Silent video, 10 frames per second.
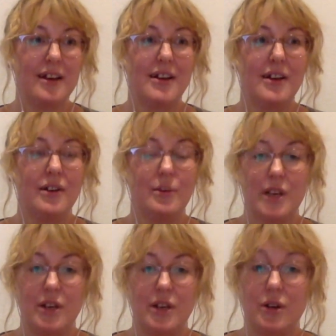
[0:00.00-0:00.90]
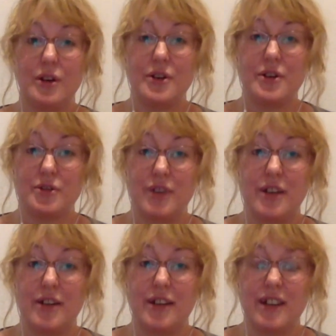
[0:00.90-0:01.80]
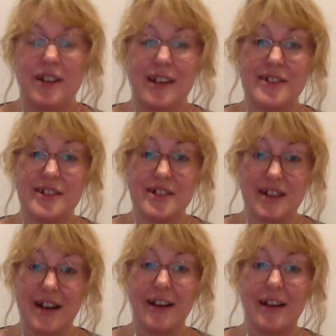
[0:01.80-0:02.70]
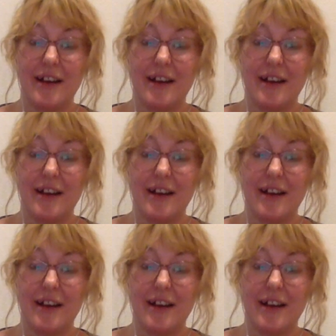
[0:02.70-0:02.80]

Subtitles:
And when you notice you're triggered, and you can actually share that,